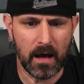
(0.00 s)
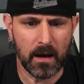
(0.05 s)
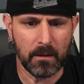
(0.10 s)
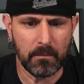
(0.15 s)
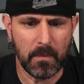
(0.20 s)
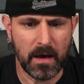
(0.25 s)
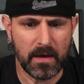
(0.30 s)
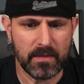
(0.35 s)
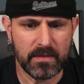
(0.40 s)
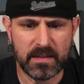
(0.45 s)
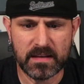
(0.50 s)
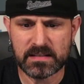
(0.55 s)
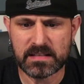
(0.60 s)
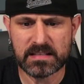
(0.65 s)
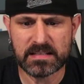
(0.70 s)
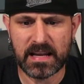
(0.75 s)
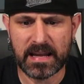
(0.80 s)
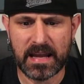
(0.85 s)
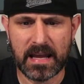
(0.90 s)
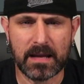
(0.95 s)
This is
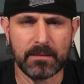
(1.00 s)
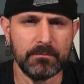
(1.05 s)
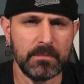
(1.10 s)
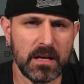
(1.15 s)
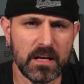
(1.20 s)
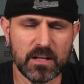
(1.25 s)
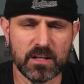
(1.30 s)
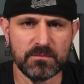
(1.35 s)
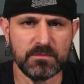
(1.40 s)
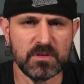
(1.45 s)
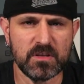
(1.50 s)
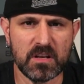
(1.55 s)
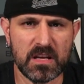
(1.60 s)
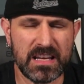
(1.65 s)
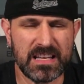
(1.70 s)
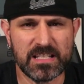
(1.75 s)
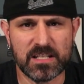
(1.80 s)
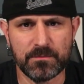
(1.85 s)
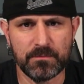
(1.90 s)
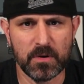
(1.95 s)
a hand-manned
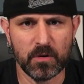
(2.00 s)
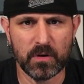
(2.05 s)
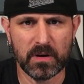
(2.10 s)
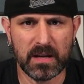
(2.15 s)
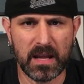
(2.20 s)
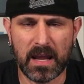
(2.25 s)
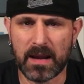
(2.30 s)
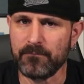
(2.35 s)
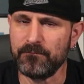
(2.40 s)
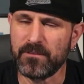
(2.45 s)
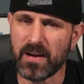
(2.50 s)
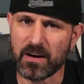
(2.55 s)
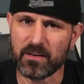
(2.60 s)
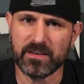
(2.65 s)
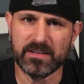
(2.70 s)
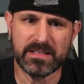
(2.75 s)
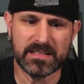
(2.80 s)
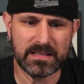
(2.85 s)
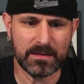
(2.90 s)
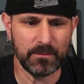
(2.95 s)
engine building game, very
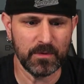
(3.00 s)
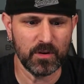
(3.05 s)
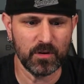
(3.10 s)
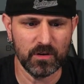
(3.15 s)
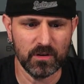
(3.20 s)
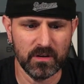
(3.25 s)
similar.